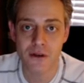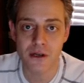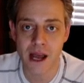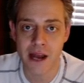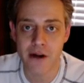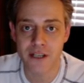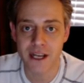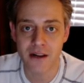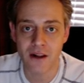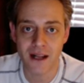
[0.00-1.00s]
9 or
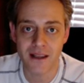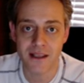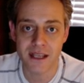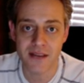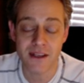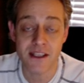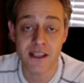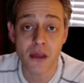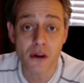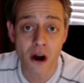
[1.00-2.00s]
10 o'clock this evening.
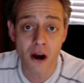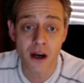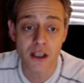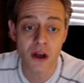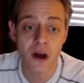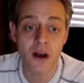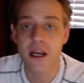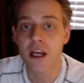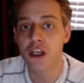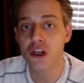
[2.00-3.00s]
Southern Arkansas,
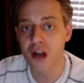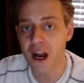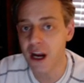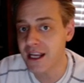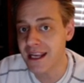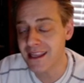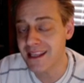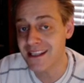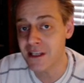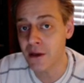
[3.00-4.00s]
you're not going to get
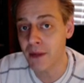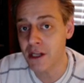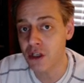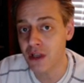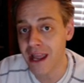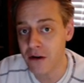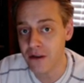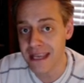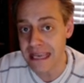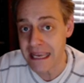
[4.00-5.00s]
this until much later
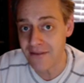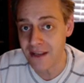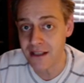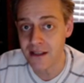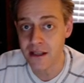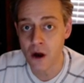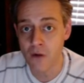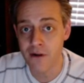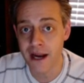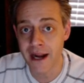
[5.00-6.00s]
in the evening into the
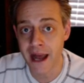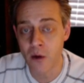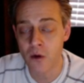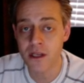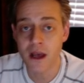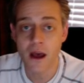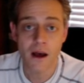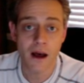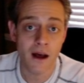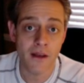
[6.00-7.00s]
overnight hours.
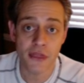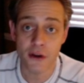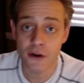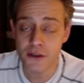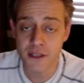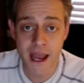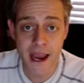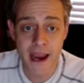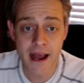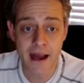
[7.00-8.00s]

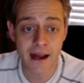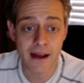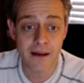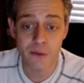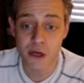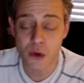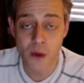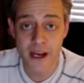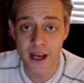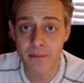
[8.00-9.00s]
Thursday, when you
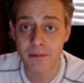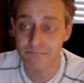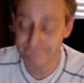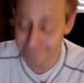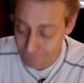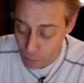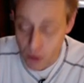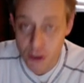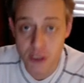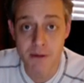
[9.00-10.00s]
wake up,
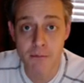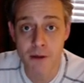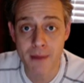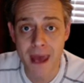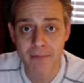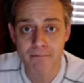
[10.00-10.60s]
roads should be pretty bad.